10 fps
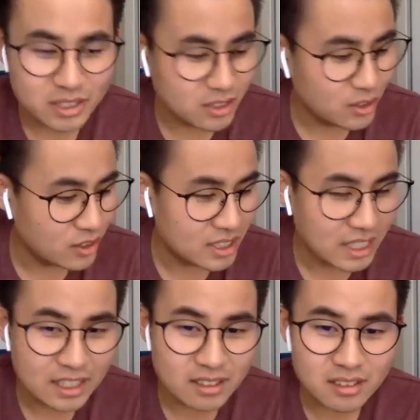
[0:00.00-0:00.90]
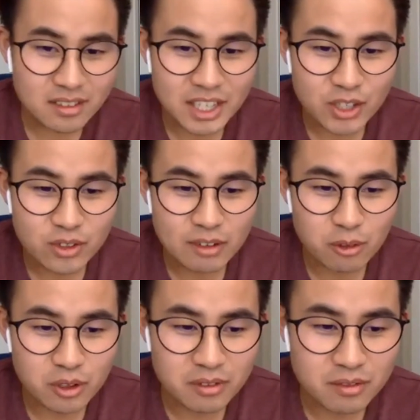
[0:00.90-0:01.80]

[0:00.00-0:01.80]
let's do this again. Thank you, everyone,